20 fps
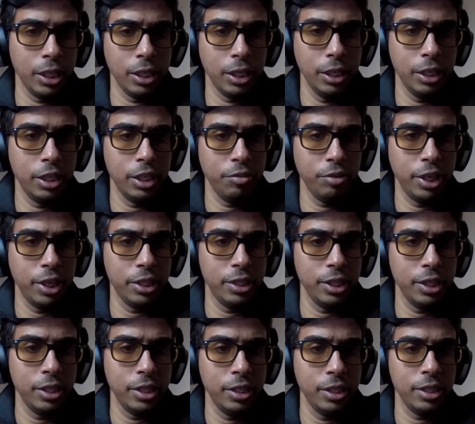
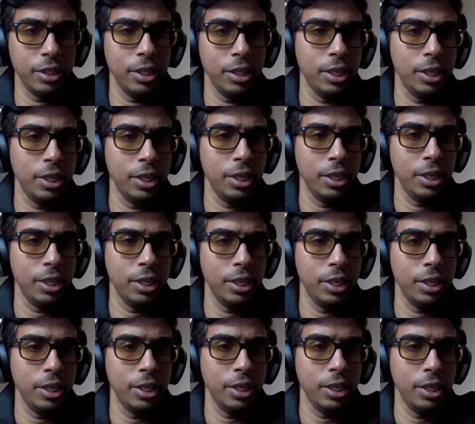interfaces. And
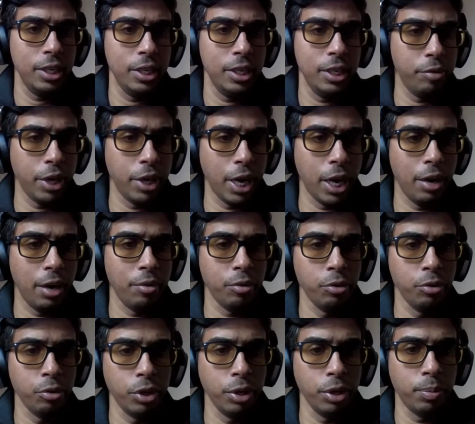similar to that, we have
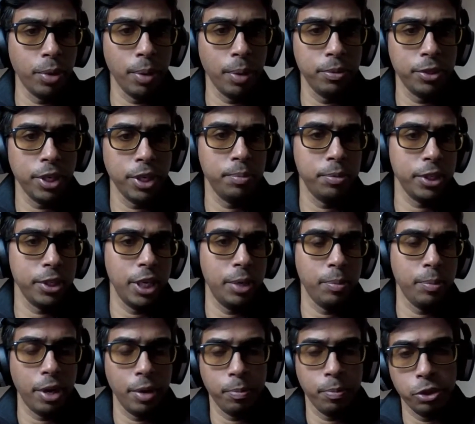Google PubSub
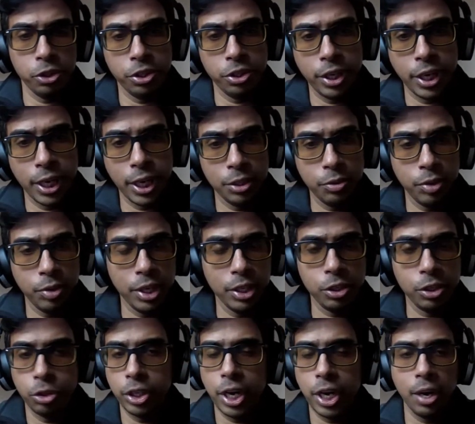Schema Repository as well.
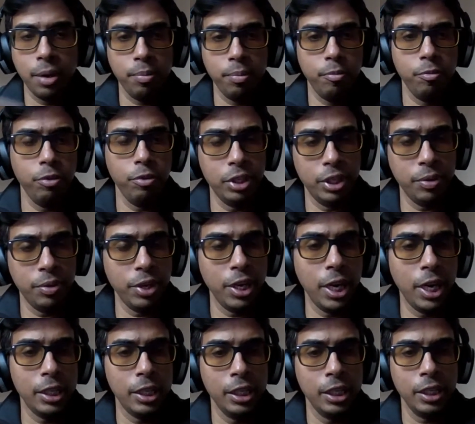So there are several
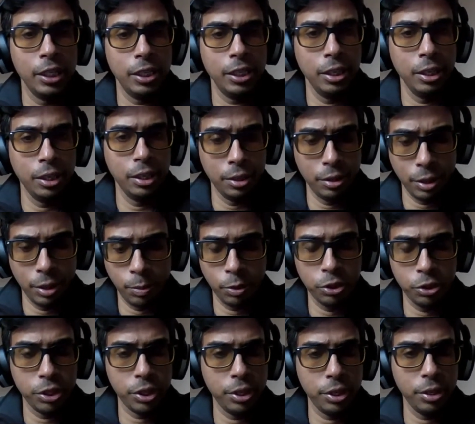other
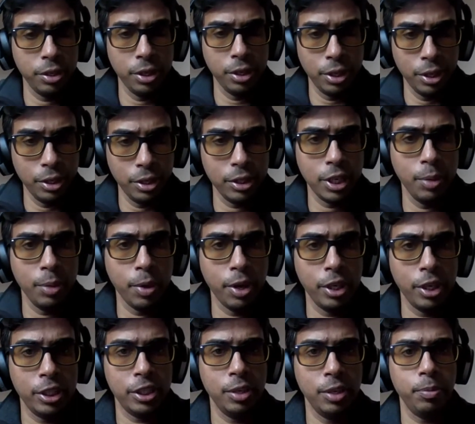repository Schema
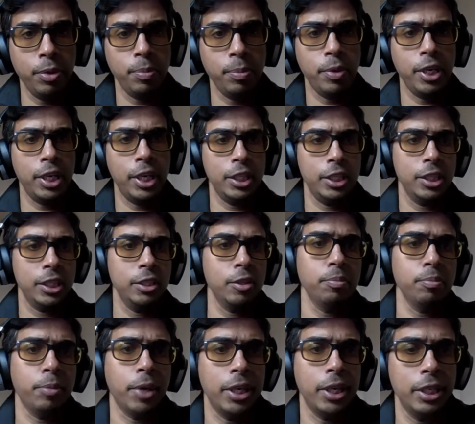Registry implementations,
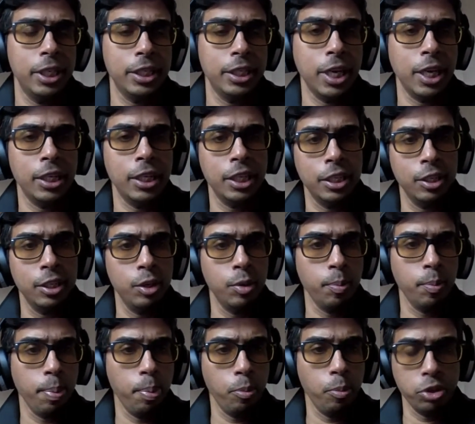but these are the
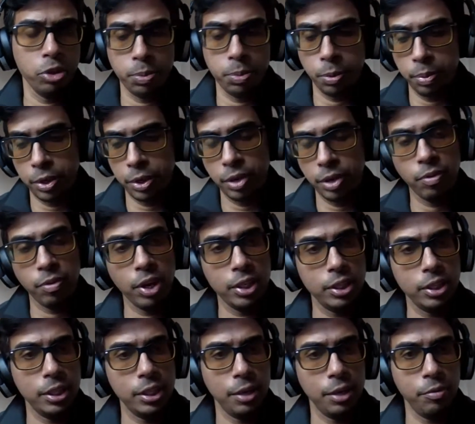most popular
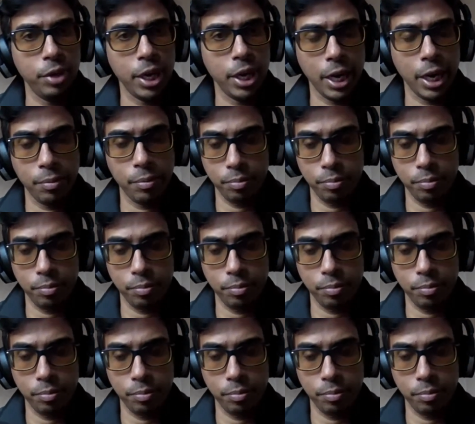ones that we have.